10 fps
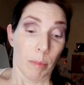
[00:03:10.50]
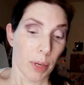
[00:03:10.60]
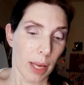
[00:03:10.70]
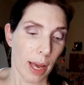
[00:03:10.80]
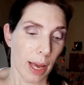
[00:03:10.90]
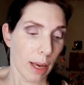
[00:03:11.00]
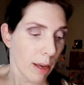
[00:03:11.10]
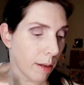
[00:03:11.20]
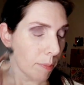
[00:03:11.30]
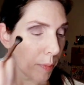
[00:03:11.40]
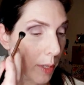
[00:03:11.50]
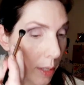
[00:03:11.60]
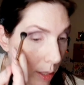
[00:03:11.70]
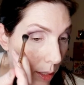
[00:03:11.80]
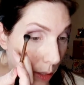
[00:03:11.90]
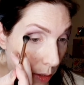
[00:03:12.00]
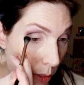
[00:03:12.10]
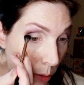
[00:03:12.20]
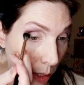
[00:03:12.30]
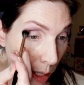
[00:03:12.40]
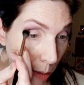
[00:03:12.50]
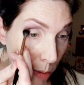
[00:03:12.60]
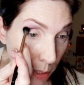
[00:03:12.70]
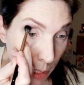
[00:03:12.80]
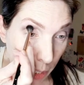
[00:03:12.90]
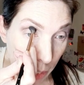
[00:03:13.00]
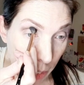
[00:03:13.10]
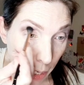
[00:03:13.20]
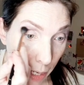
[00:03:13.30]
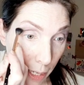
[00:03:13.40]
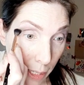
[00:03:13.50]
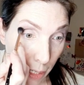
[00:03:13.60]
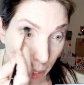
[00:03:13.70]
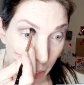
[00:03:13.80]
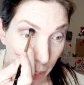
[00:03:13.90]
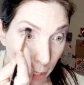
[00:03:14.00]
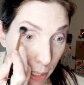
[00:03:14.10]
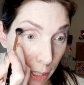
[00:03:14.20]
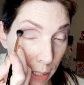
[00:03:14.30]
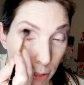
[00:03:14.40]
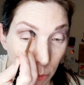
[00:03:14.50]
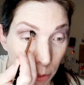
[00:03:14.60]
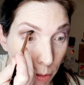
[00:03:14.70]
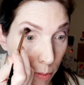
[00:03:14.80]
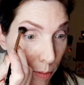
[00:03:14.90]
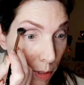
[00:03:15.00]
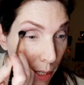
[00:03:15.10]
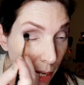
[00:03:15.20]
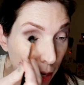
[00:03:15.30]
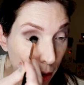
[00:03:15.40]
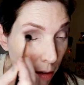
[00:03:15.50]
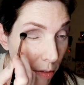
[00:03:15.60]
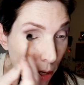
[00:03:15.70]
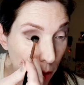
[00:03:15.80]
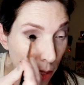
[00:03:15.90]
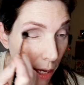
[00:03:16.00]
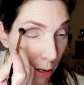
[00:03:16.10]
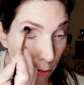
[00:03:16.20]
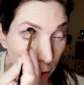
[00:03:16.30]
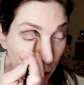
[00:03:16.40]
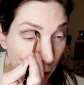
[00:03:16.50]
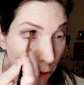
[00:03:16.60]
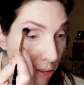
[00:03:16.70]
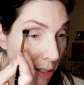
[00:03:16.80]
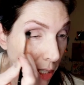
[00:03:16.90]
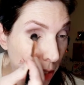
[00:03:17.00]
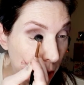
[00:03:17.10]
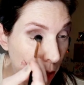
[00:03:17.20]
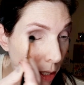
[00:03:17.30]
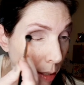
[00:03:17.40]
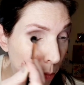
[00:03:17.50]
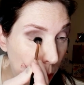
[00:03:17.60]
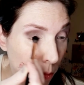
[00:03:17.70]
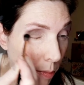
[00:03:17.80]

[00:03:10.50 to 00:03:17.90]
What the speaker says: But yeah, so the kid was sick again, and we didn't really have a lot of recovery time.